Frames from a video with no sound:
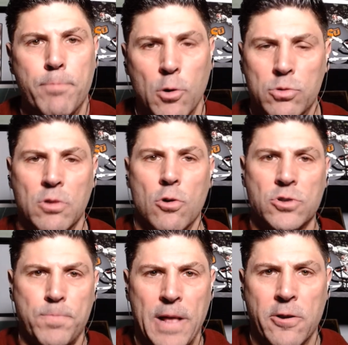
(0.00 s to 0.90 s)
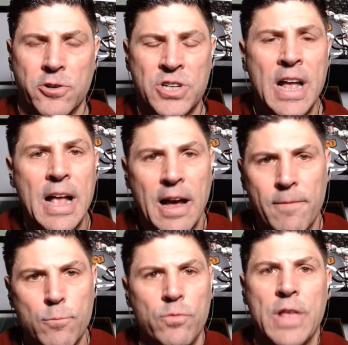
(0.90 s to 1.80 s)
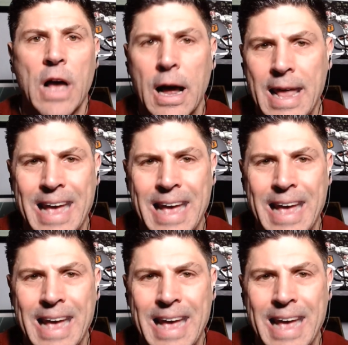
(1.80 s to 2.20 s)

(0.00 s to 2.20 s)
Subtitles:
Both of those players have moved on.